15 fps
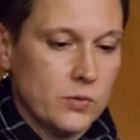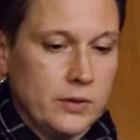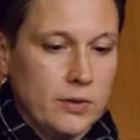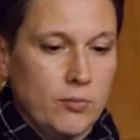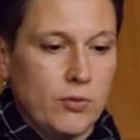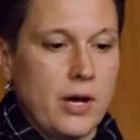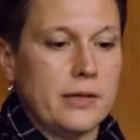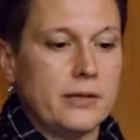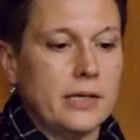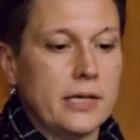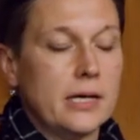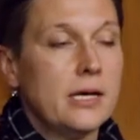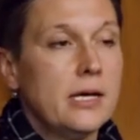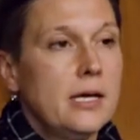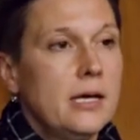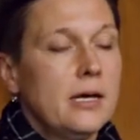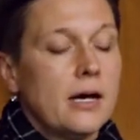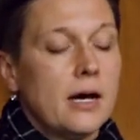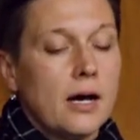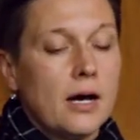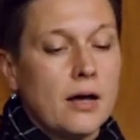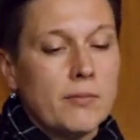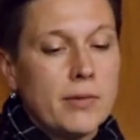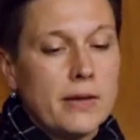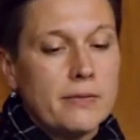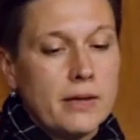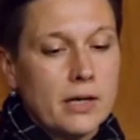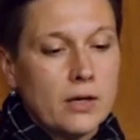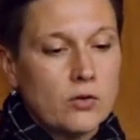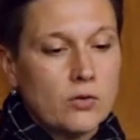really broadly. Um,
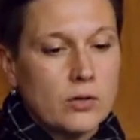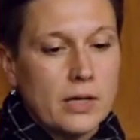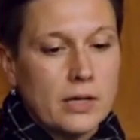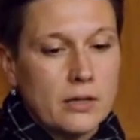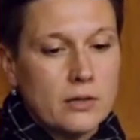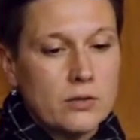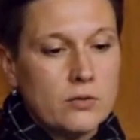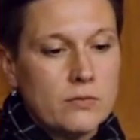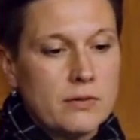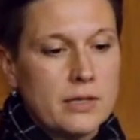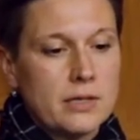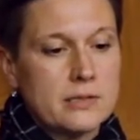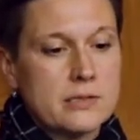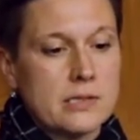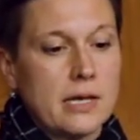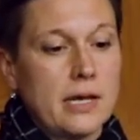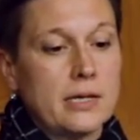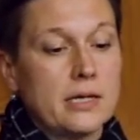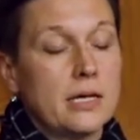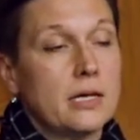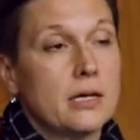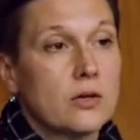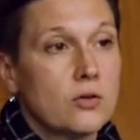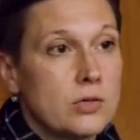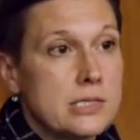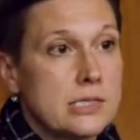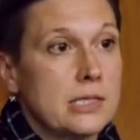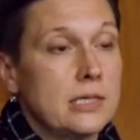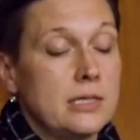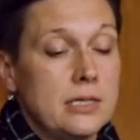and they inc include things like
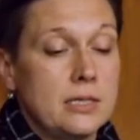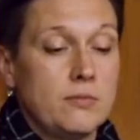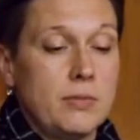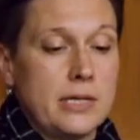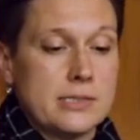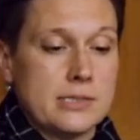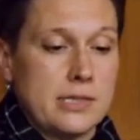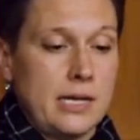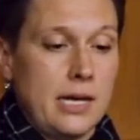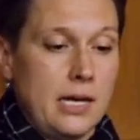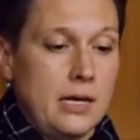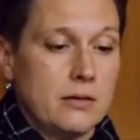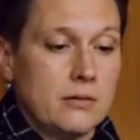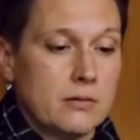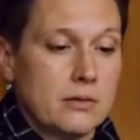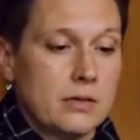increasing need-based aid,